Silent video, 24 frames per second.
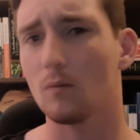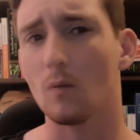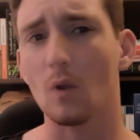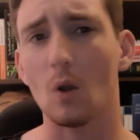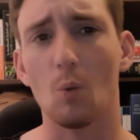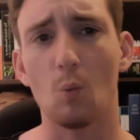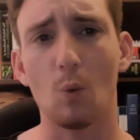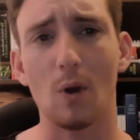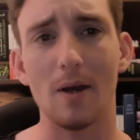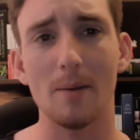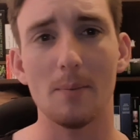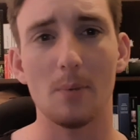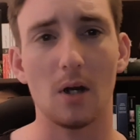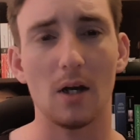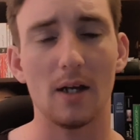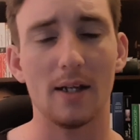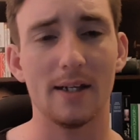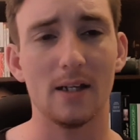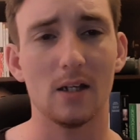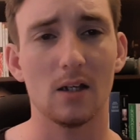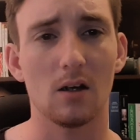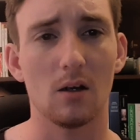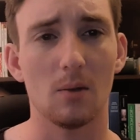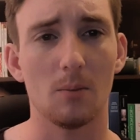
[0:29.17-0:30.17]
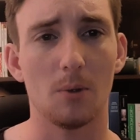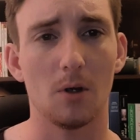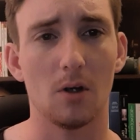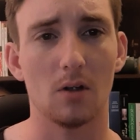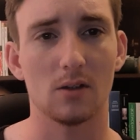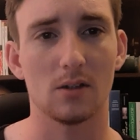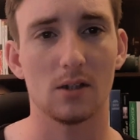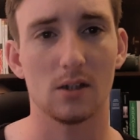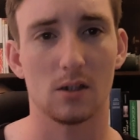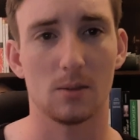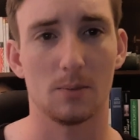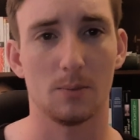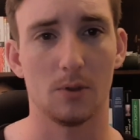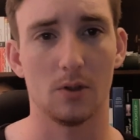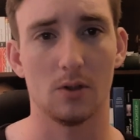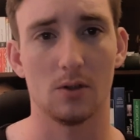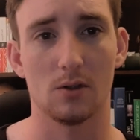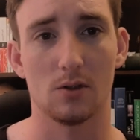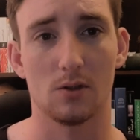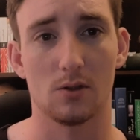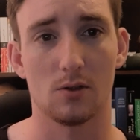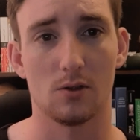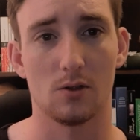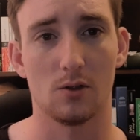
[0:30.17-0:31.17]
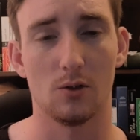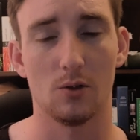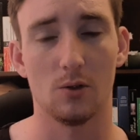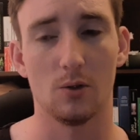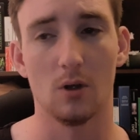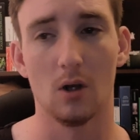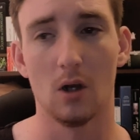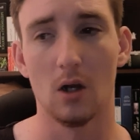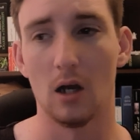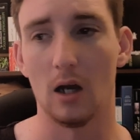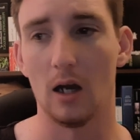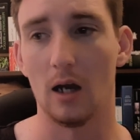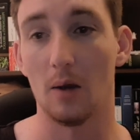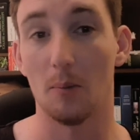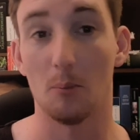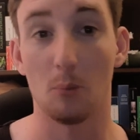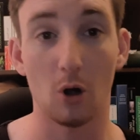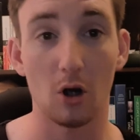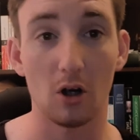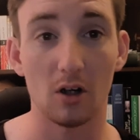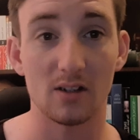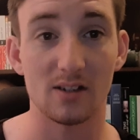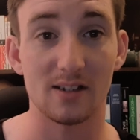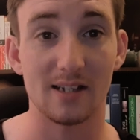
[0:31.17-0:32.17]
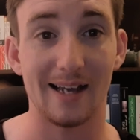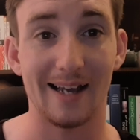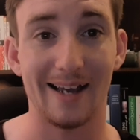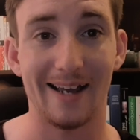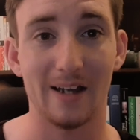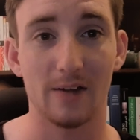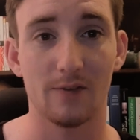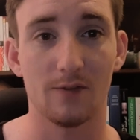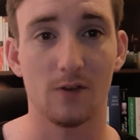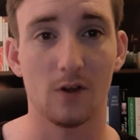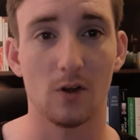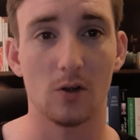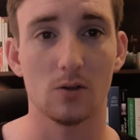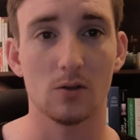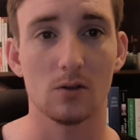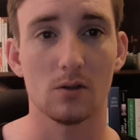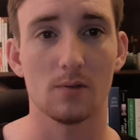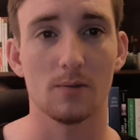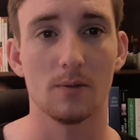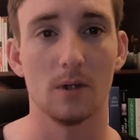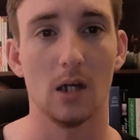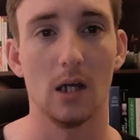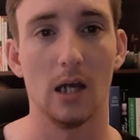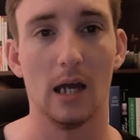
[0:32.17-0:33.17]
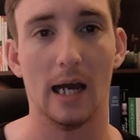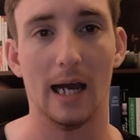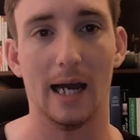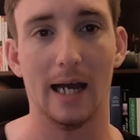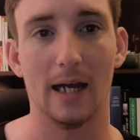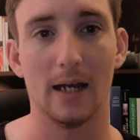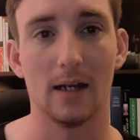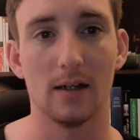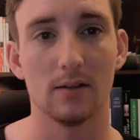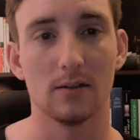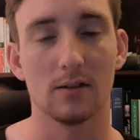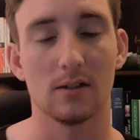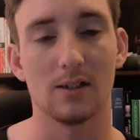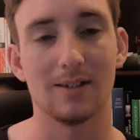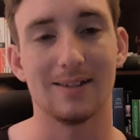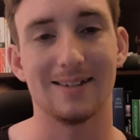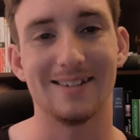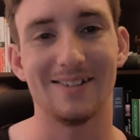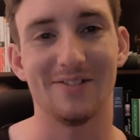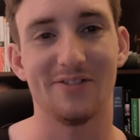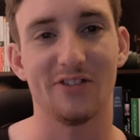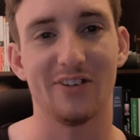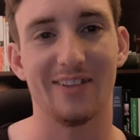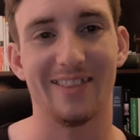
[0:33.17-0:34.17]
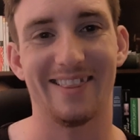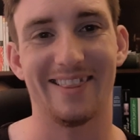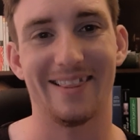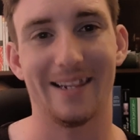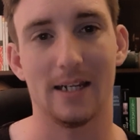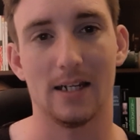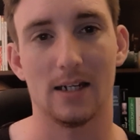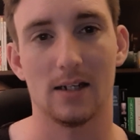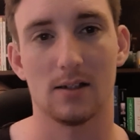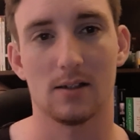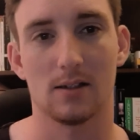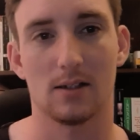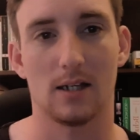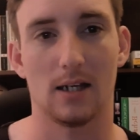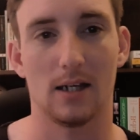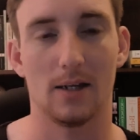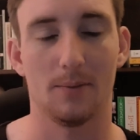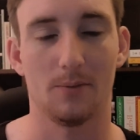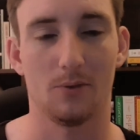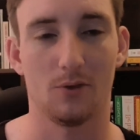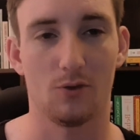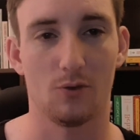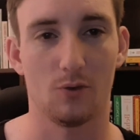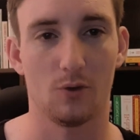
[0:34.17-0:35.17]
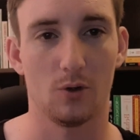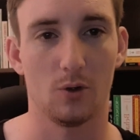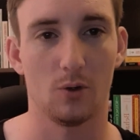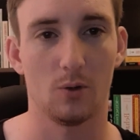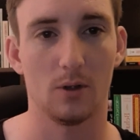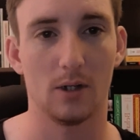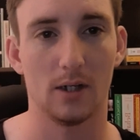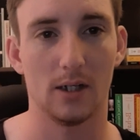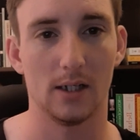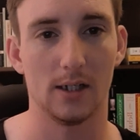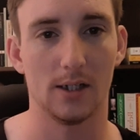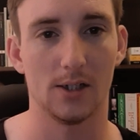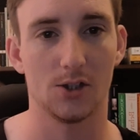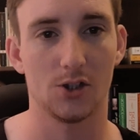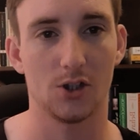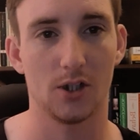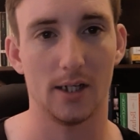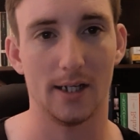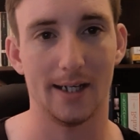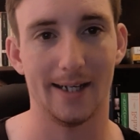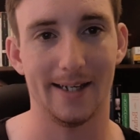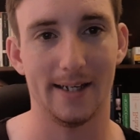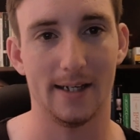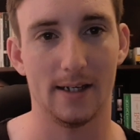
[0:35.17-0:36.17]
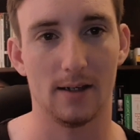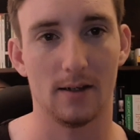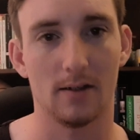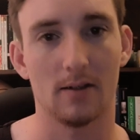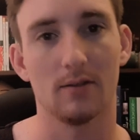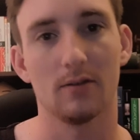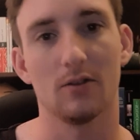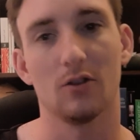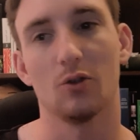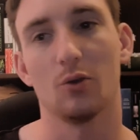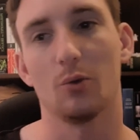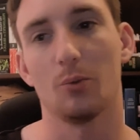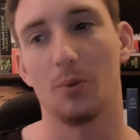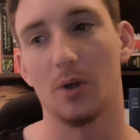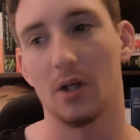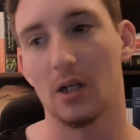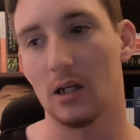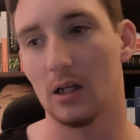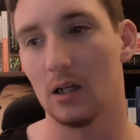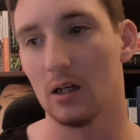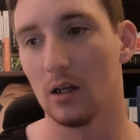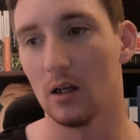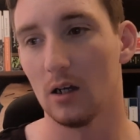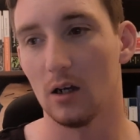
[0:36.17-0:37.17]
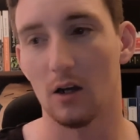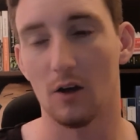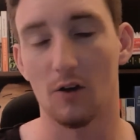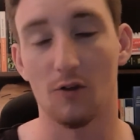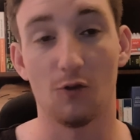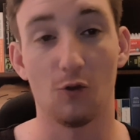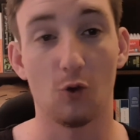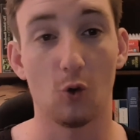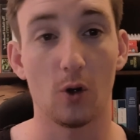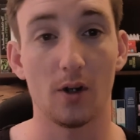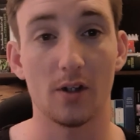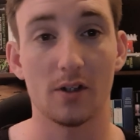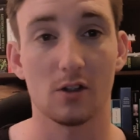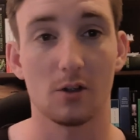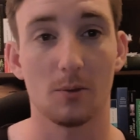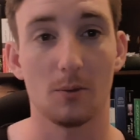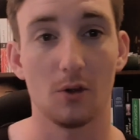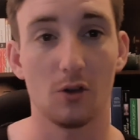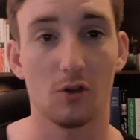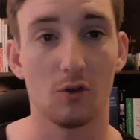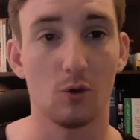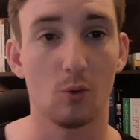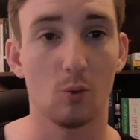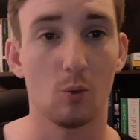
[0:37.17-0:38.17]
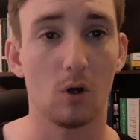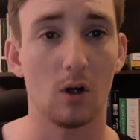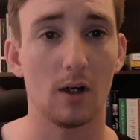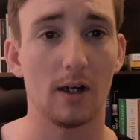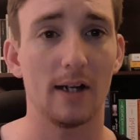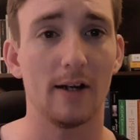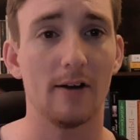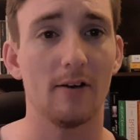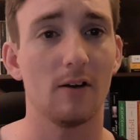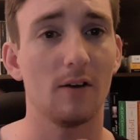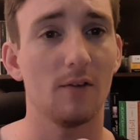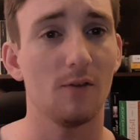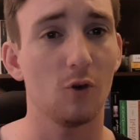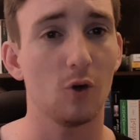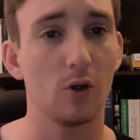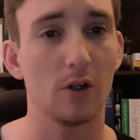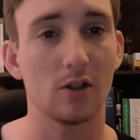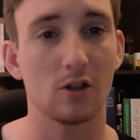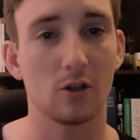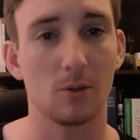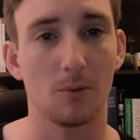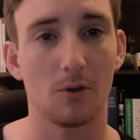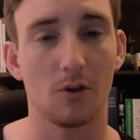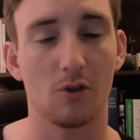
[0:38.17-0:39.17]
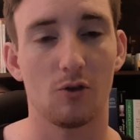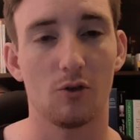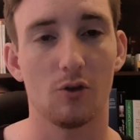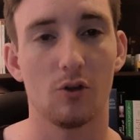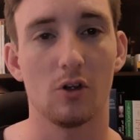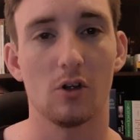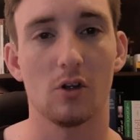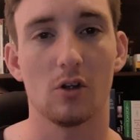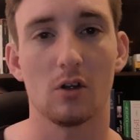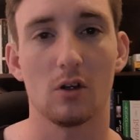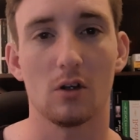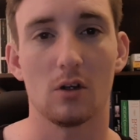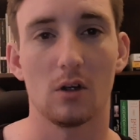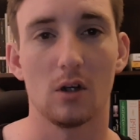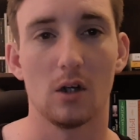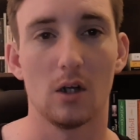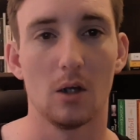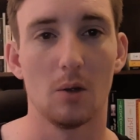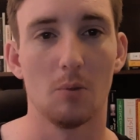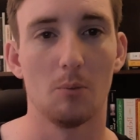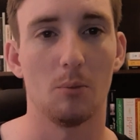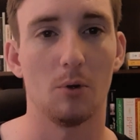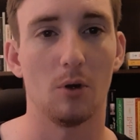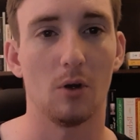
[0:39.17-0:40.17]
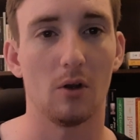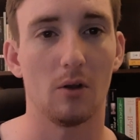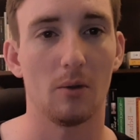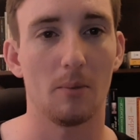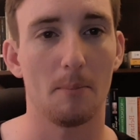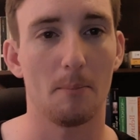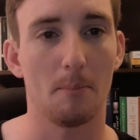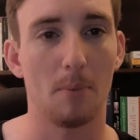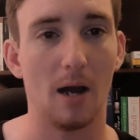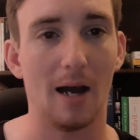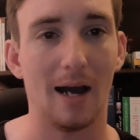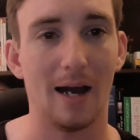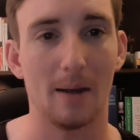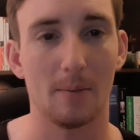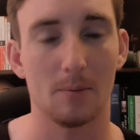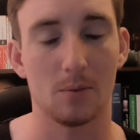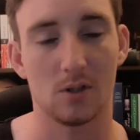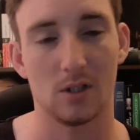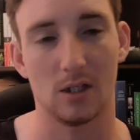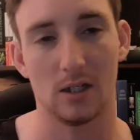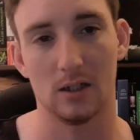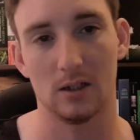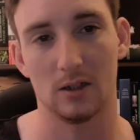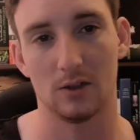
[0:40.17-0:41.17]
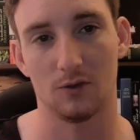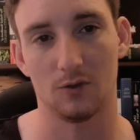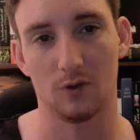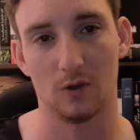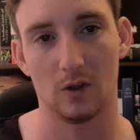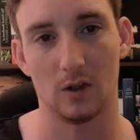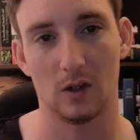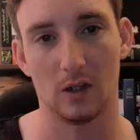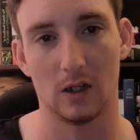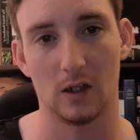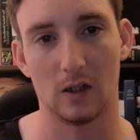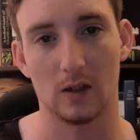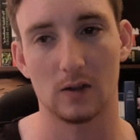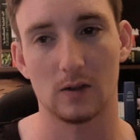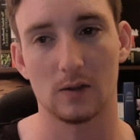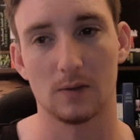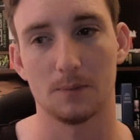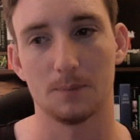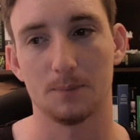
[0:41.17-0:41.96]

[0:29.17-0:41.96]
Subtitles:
whereby he got participants to put on a set of headphones, and different things came through each ear. There will be a voice coming through one ear and a voice coming through the other, but perhaps saying different things.